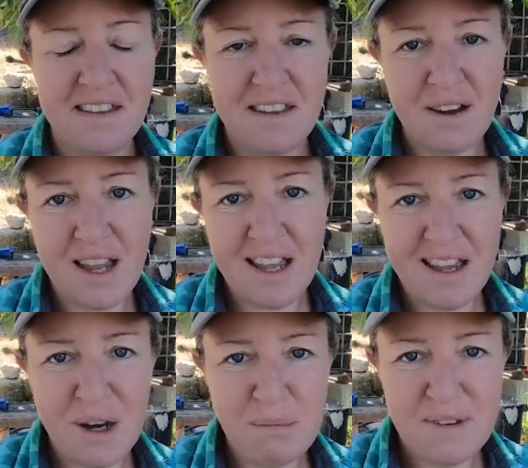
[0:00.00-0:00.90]
Okay, I
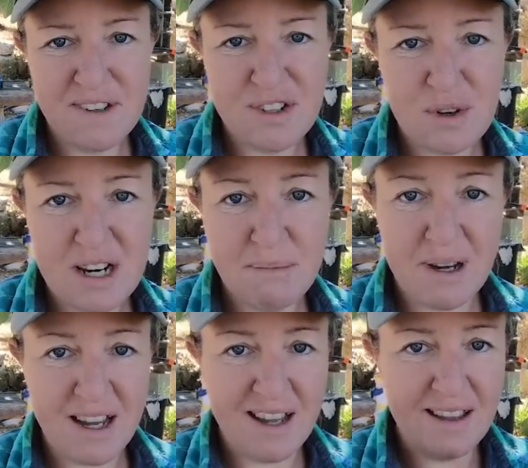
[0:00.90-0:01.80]
hope you've enjoyed
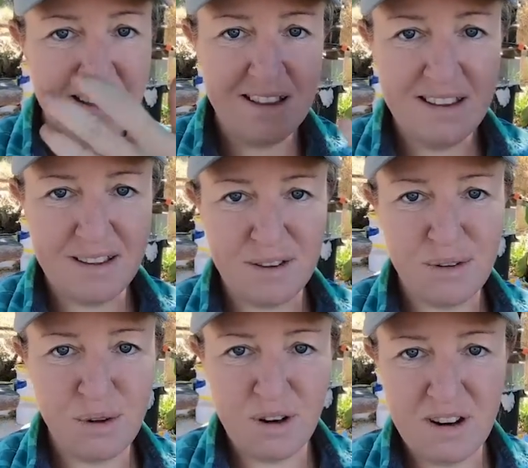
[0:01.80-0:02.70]
my little
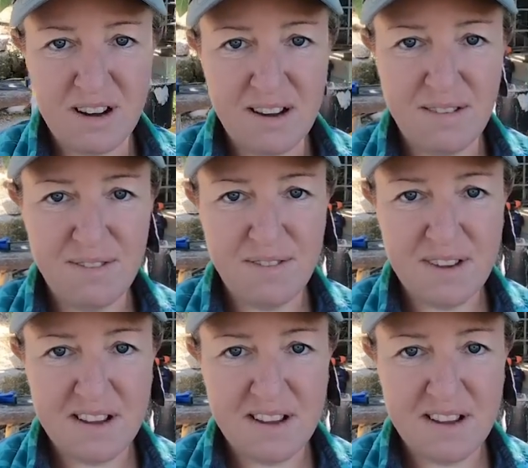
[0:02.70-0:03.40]
tour of